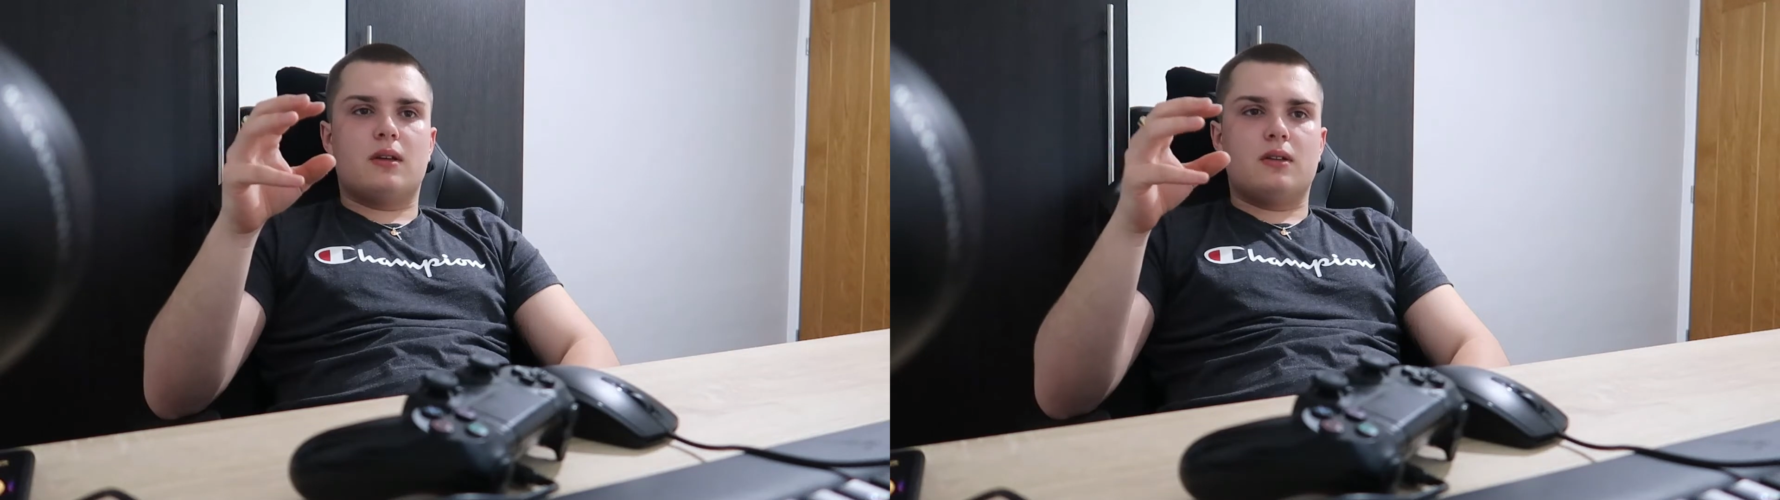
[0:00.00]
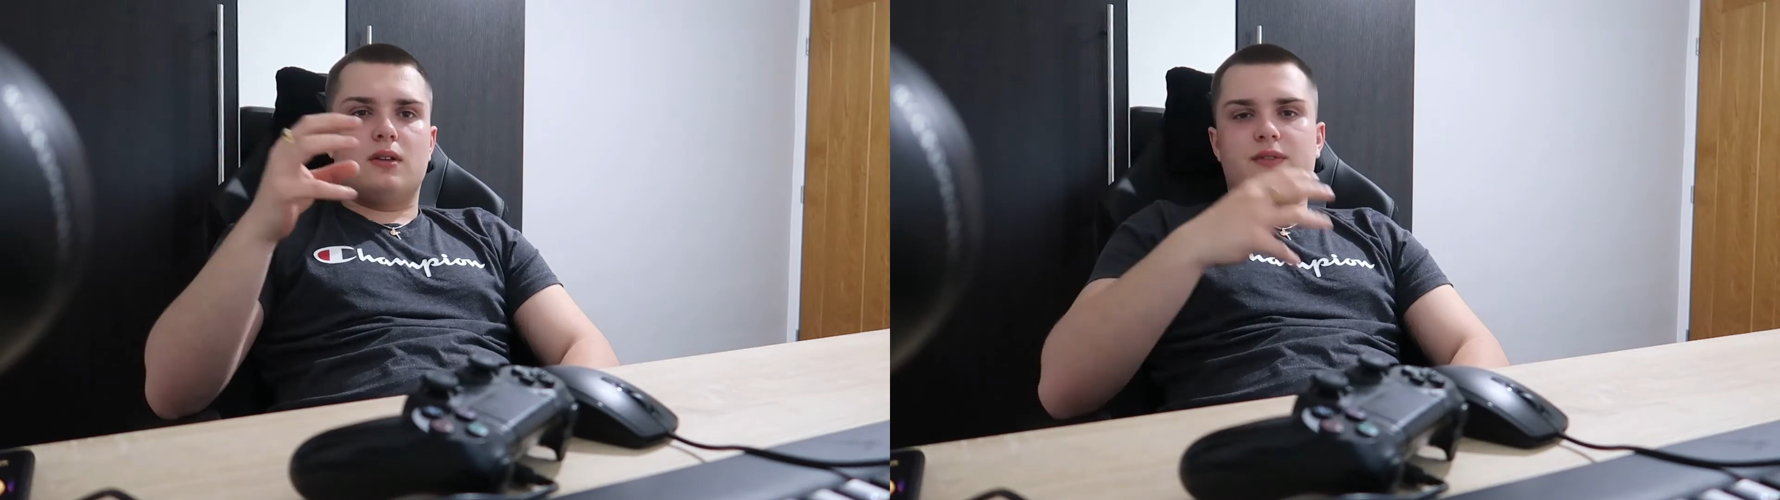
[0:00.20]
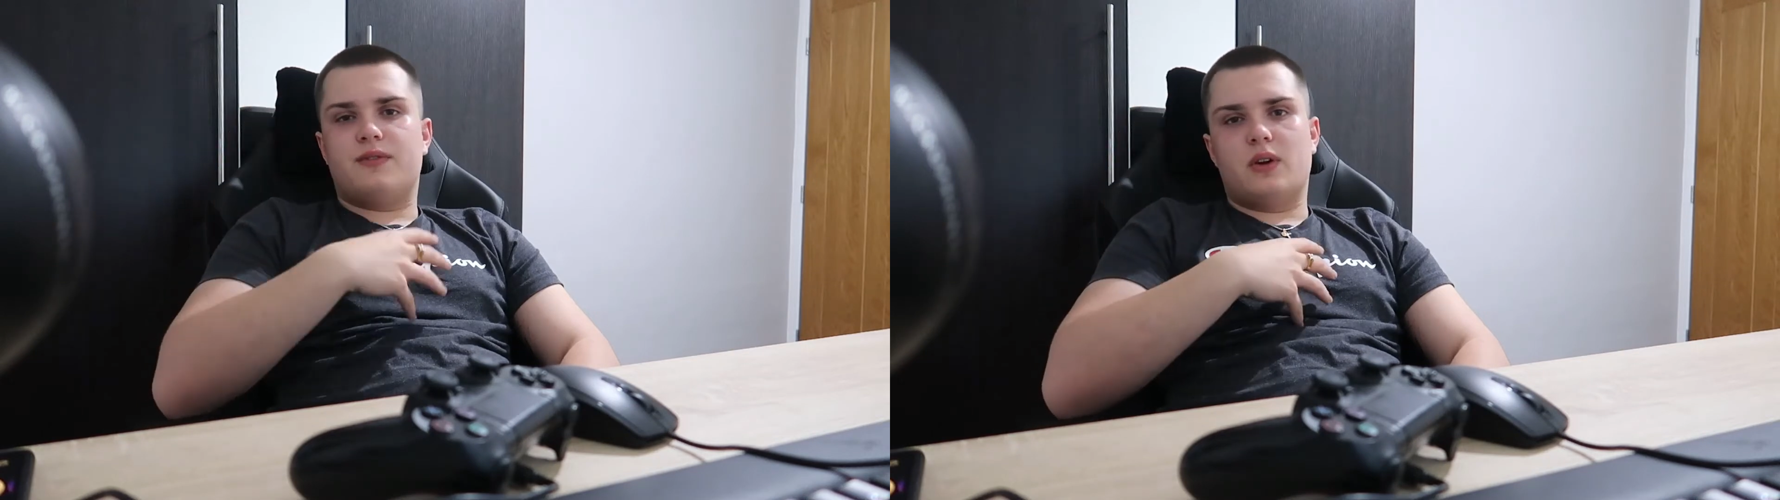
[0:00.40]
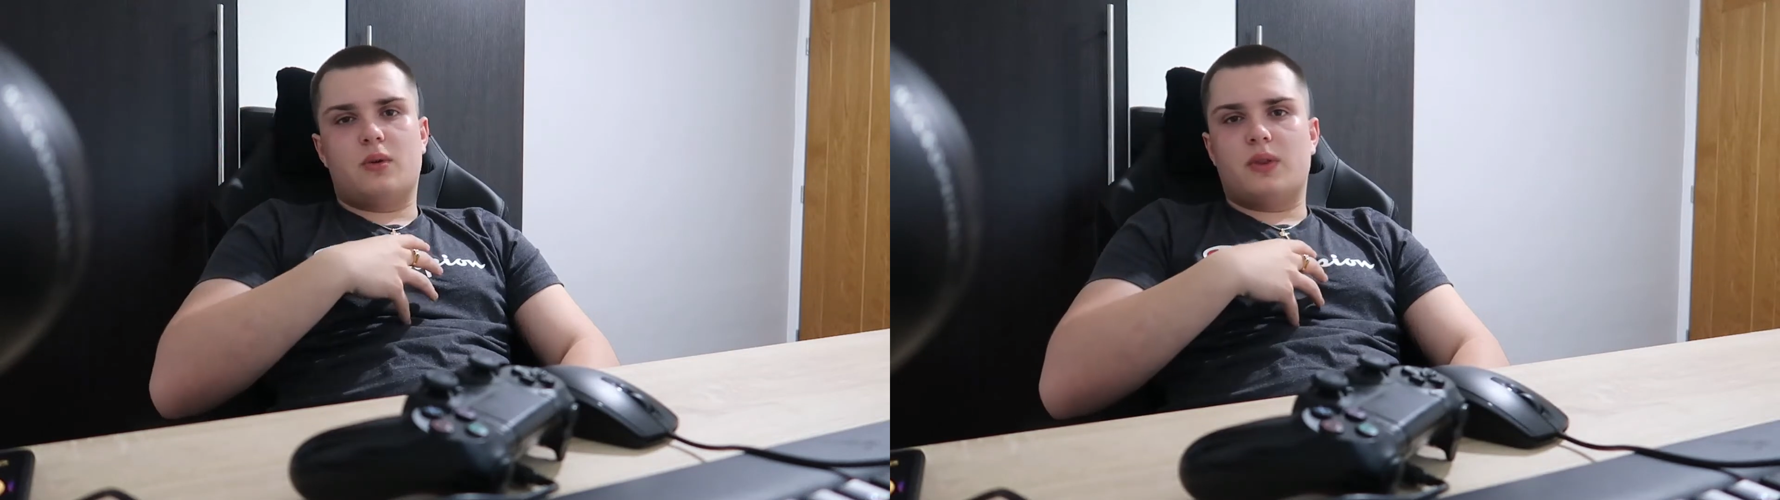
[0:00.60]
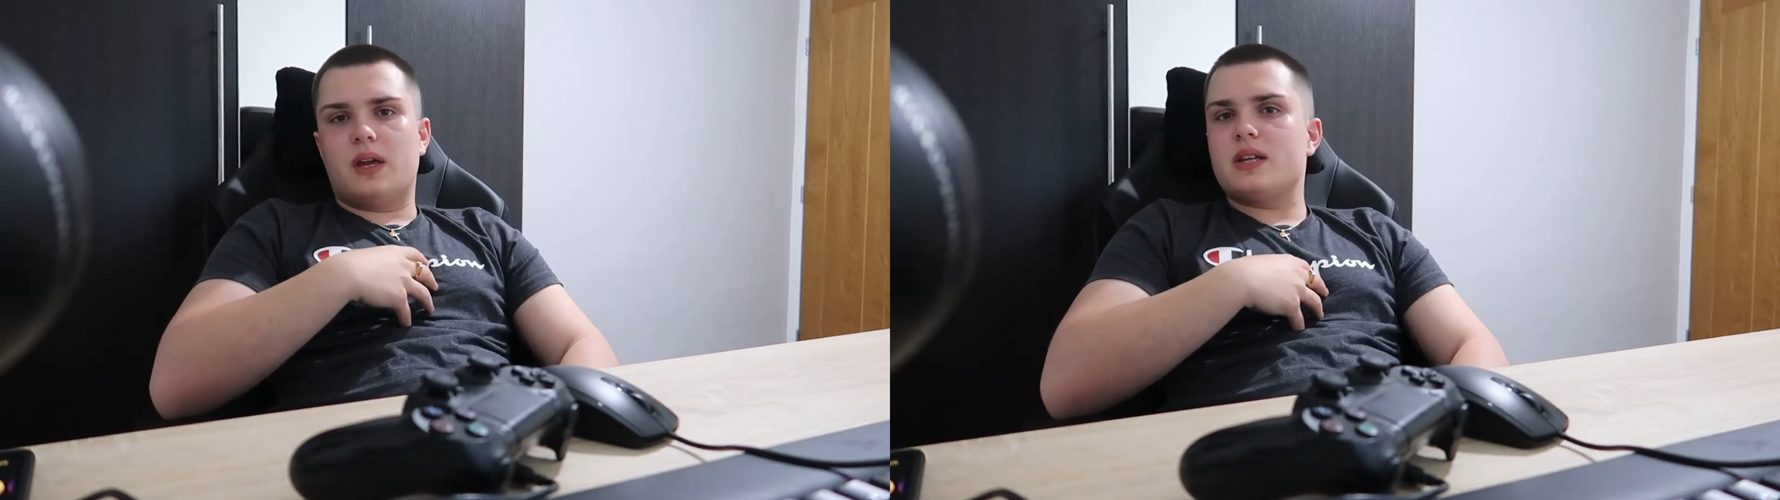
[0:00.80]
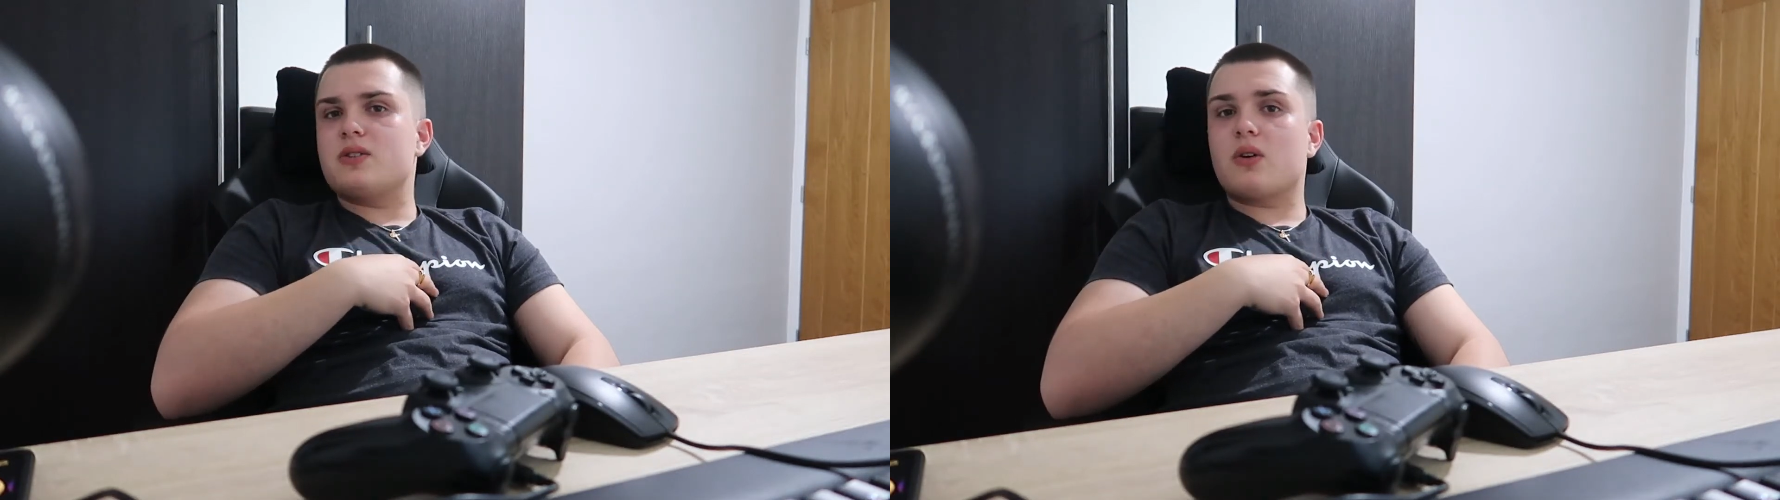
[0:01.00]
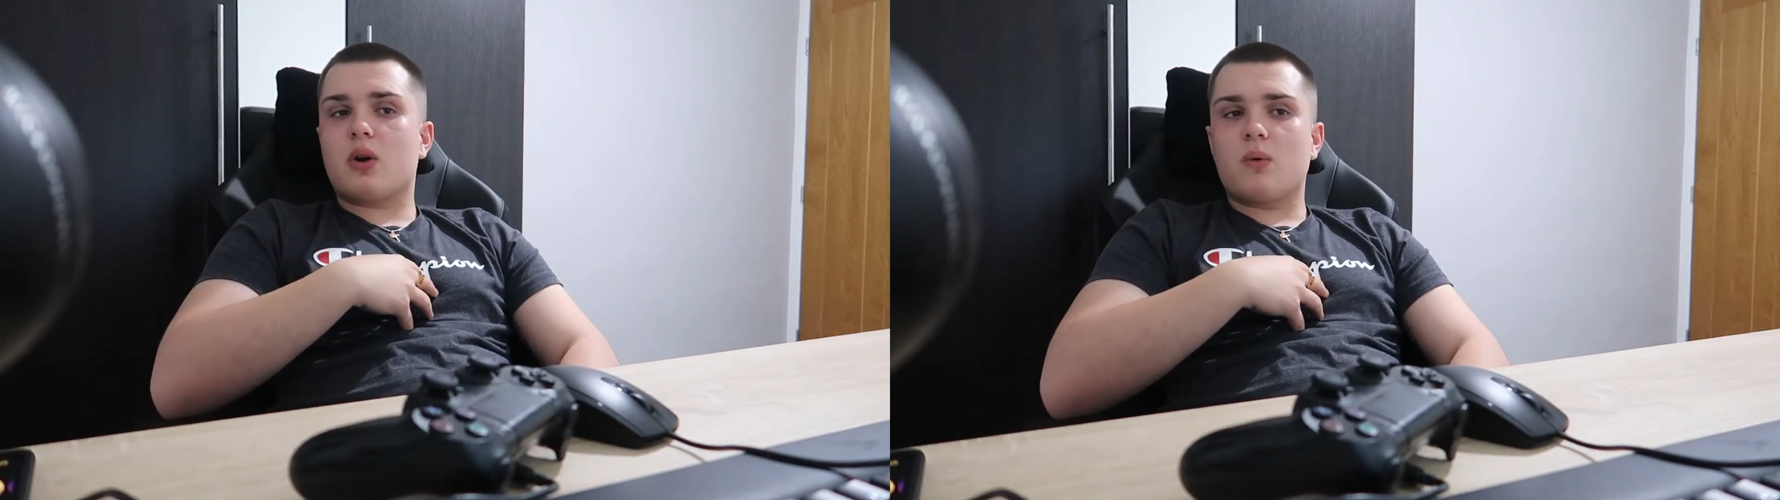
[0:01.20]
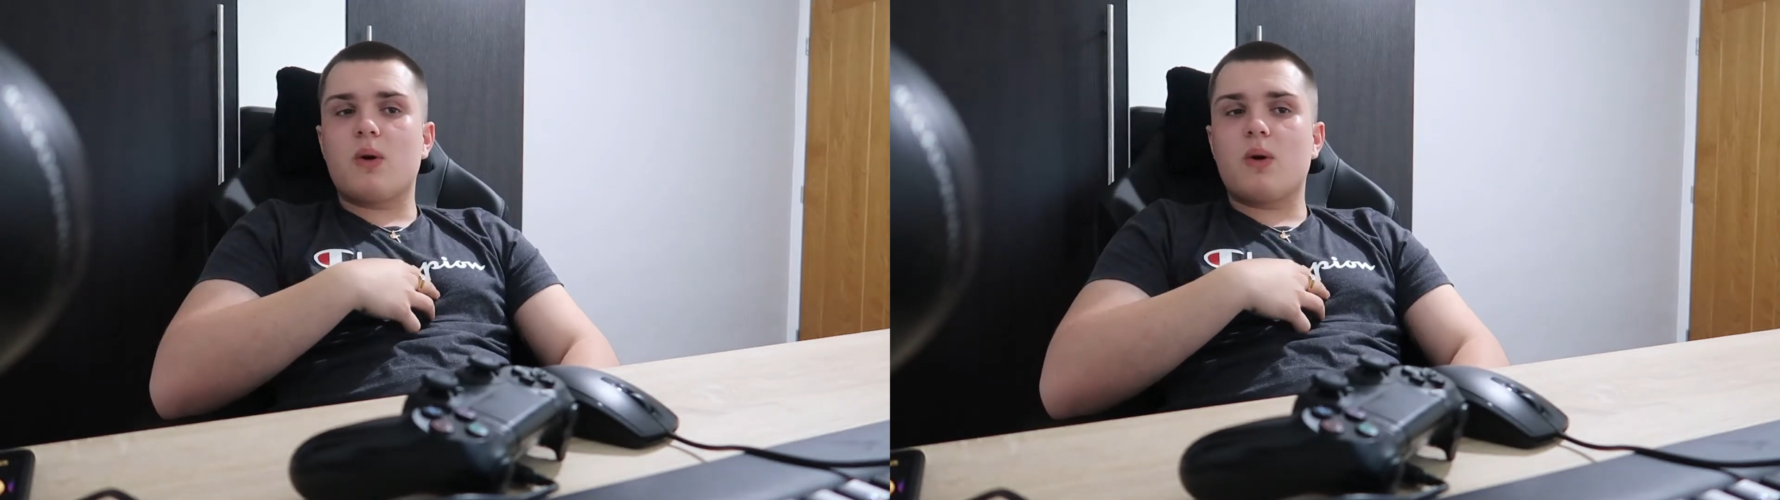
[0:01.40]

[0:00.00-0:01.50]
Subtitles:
you feel that it's not going to